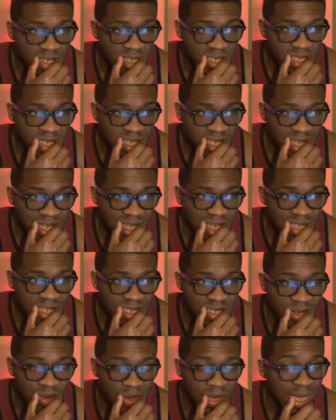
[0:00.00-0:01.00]

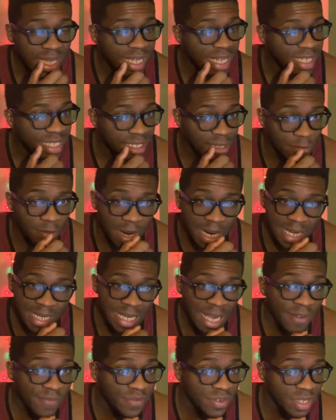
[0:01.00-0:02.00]
Jeez, yo, they had somebody
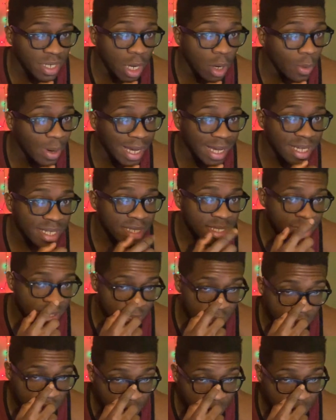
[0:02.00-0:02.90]
after your ass.